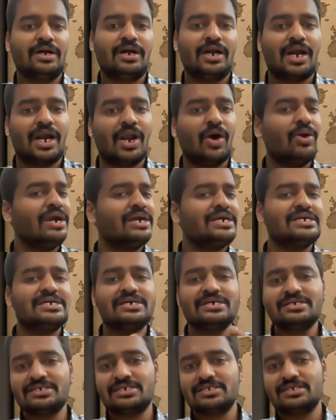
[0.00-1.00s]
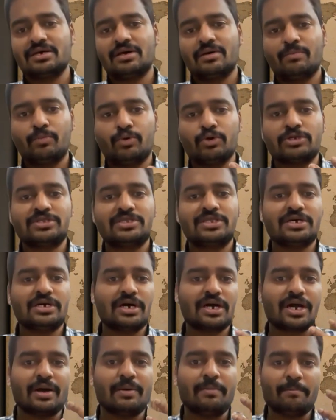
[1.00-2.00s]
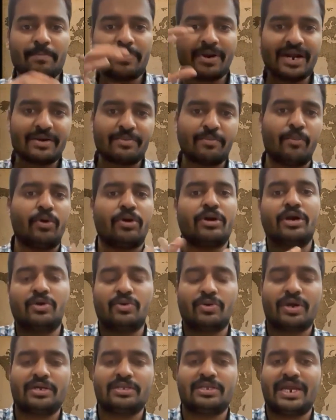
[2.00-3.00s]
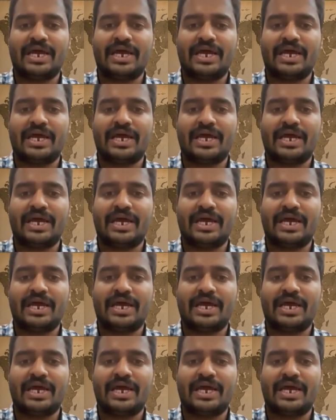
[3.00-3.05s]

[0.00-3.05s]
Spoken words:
Now let us put the complete model together.